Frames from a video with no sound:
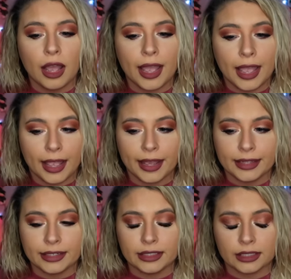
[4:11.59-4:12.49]

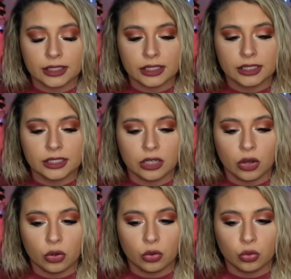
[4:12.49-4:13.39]
And
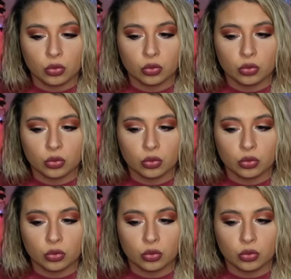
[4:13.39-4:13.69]
so